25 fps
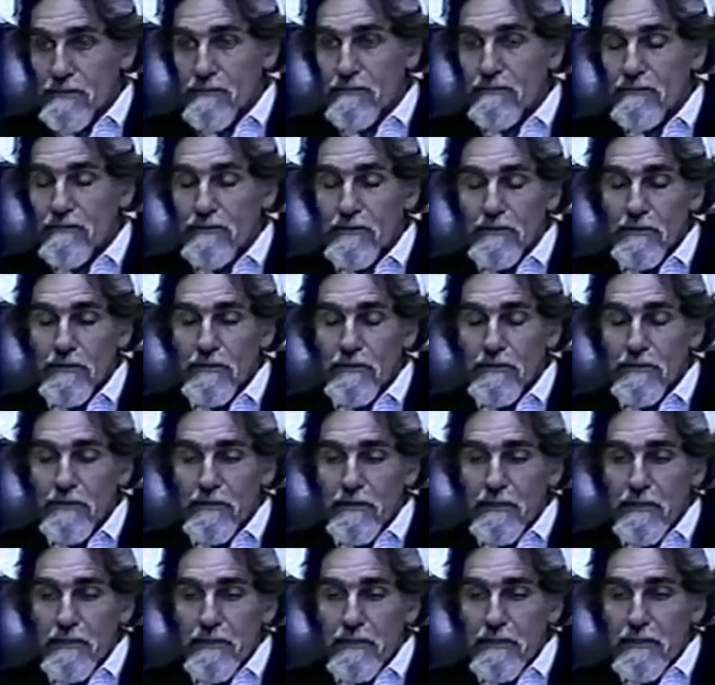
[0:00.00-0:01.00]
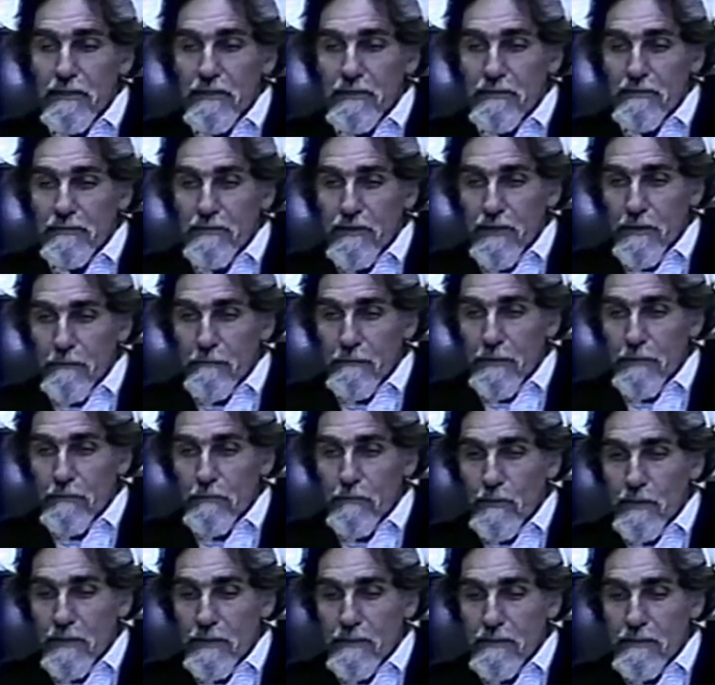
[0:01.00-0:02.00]
for helping
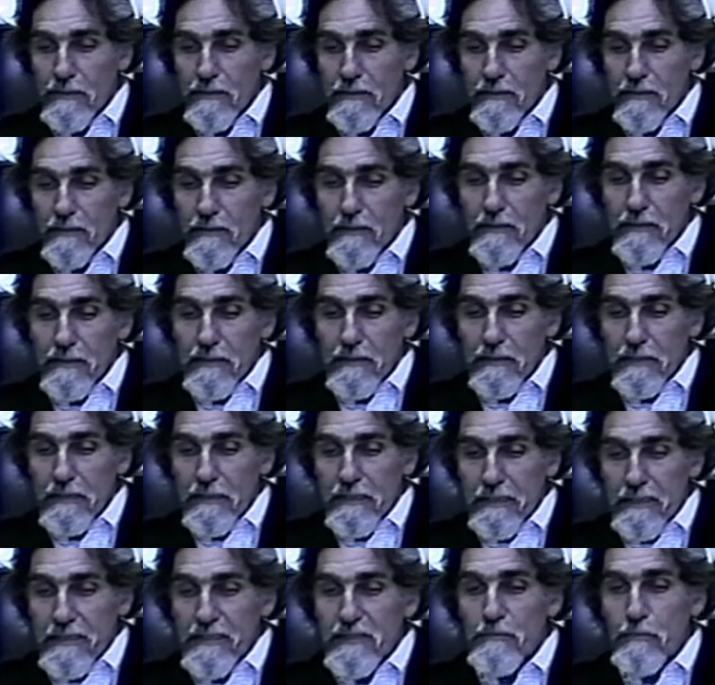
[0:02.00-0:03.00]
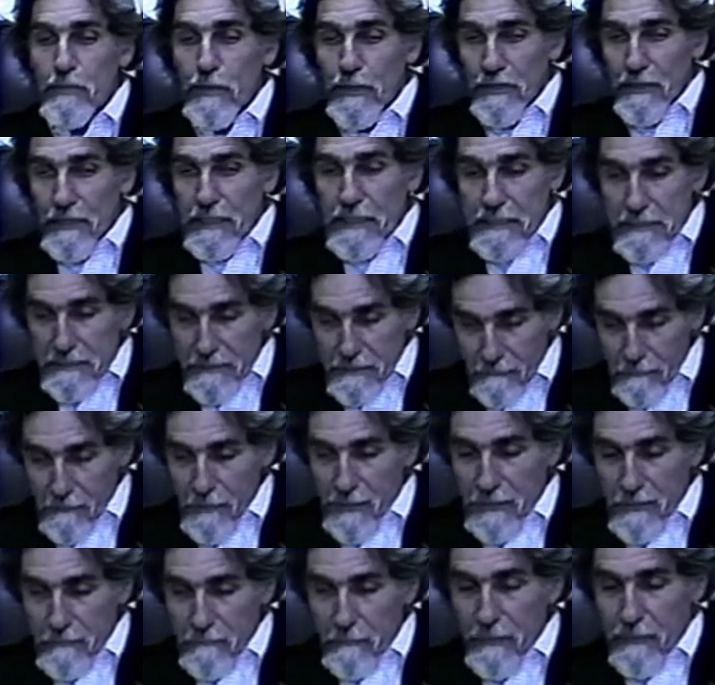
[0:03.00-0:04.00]
one experience something
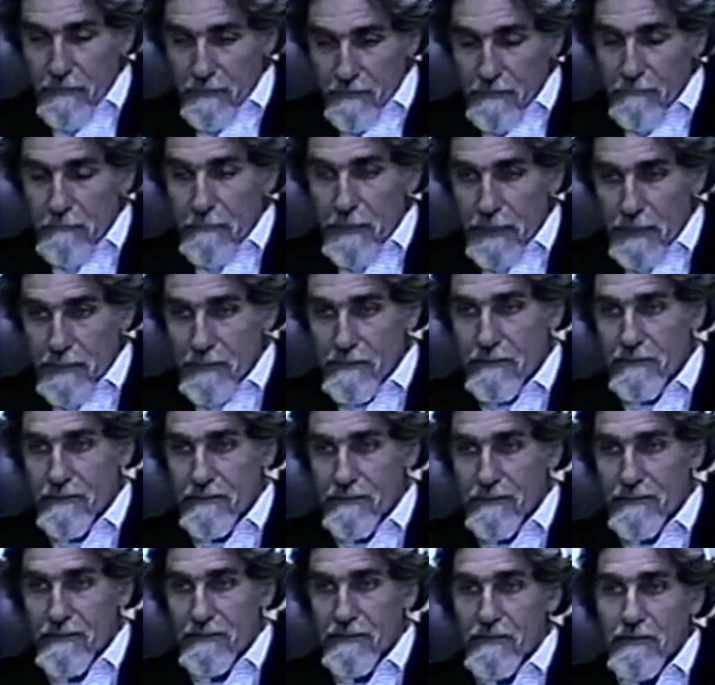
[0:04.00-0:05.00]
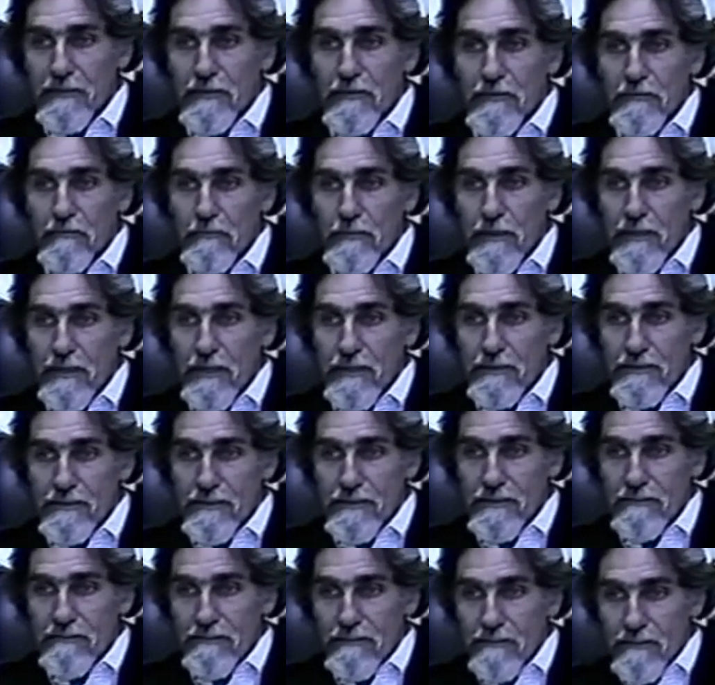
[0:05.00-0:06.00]
about their mind. But that's
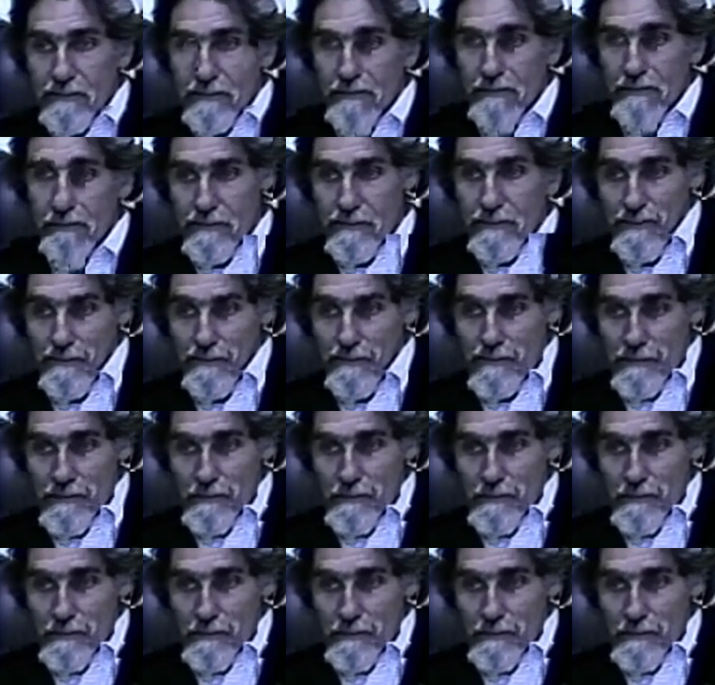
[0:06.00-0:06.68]
different than...